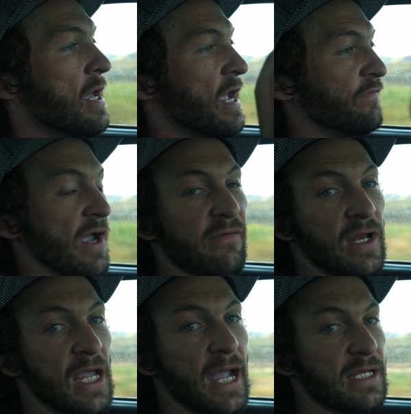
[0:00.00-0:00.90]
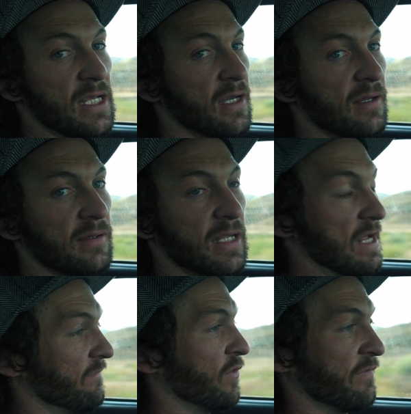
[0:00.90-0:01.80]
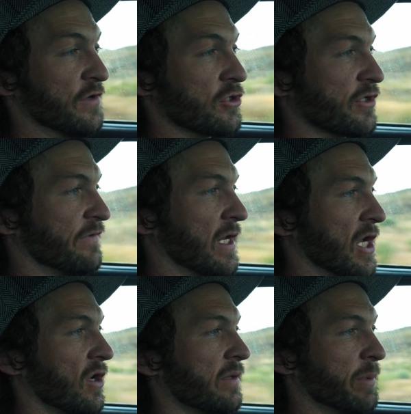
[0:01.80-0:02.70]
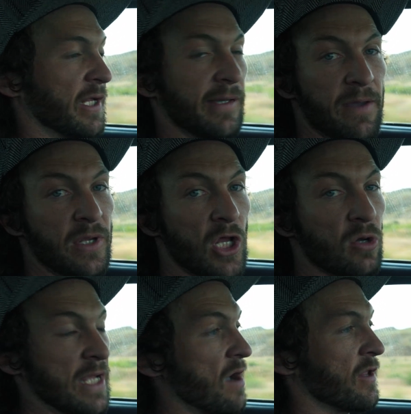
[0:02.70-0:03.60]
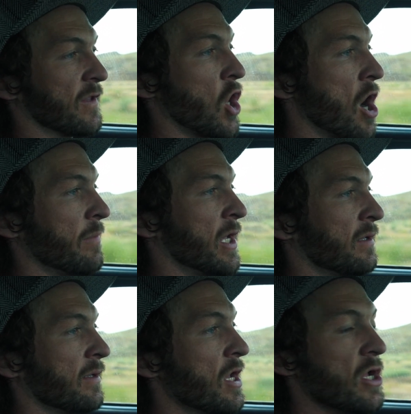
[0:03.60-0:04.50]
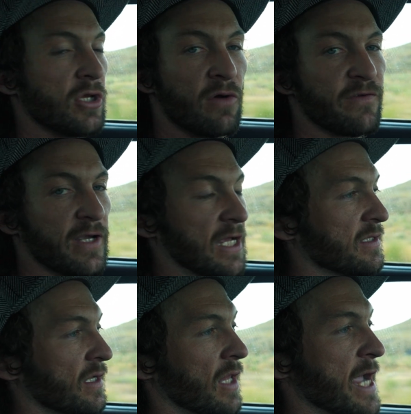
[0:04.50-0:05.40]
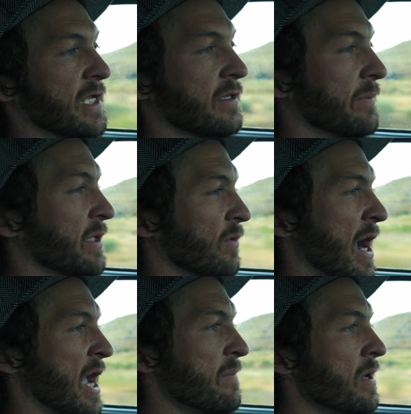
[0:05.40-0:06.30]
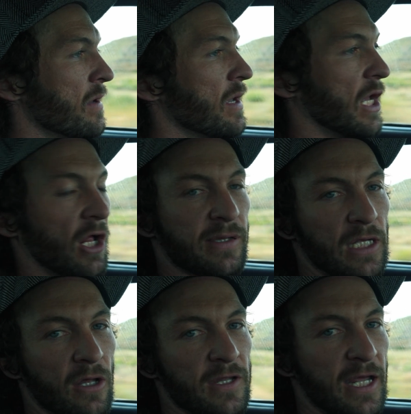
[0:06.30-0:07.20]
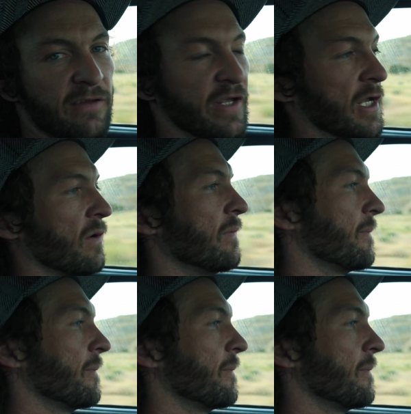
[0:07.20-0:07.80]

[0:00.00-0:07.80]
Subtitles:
If you have any ideas for future videos, please let me know down in the comments. Don't forget to like and subscribe, and I'll see you on the next video.